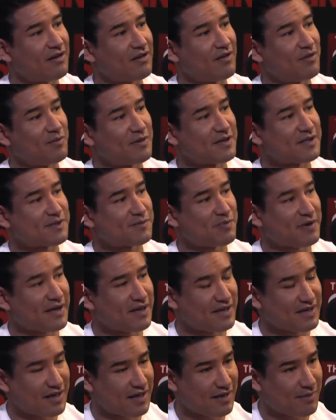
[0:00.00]
the biggest
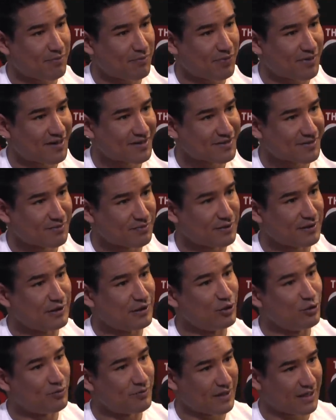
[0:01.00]
payday possibly
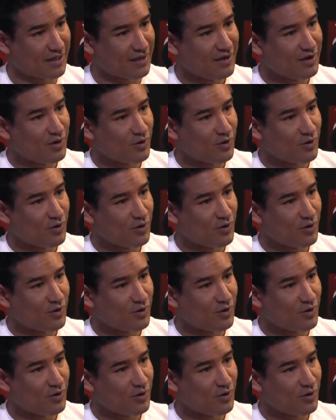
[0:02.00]
looming,